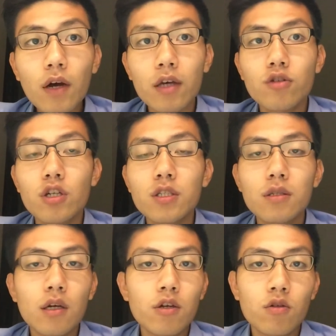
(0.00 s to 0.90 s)
I
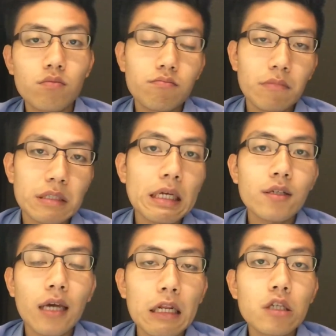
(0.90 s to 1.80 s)
usually set
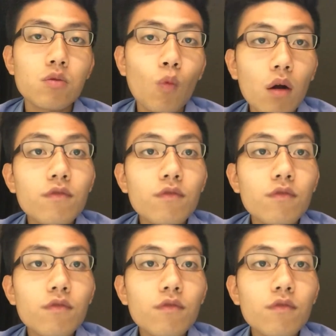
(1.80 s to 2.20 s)
aside at least one